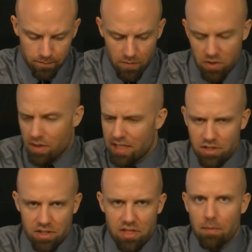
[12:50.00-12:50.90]
So
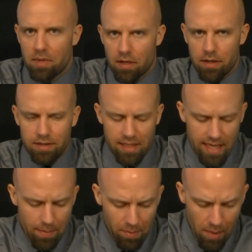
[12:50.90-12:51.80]
that's just something to
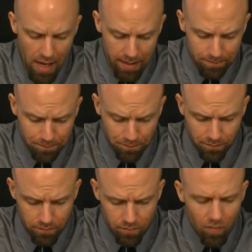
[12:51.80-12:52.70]
keep in mind.
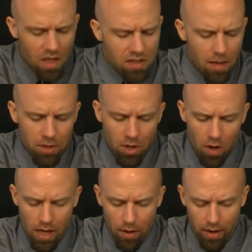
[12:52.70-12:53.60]
Something to
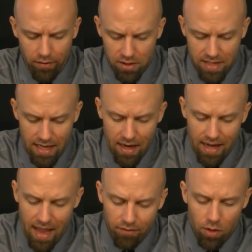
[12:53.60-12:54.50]
note, however, is that
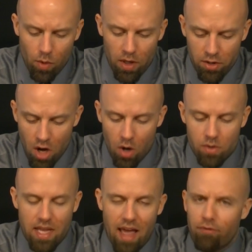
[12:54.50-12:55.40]
not everyone
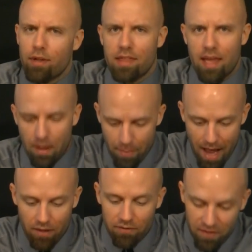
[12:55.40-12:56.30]
knows everything
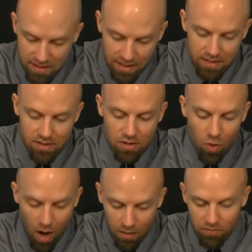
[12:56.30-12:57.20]
about physics or
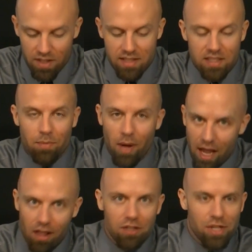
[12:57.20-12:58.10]
quantum physics,
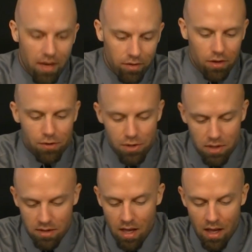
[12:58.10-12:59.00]
biology,
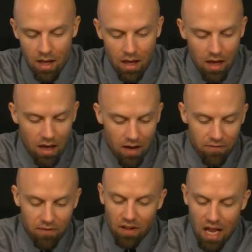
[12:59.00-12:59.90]
evolution,
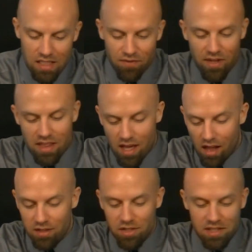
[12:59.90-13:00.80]
philosophy, theology,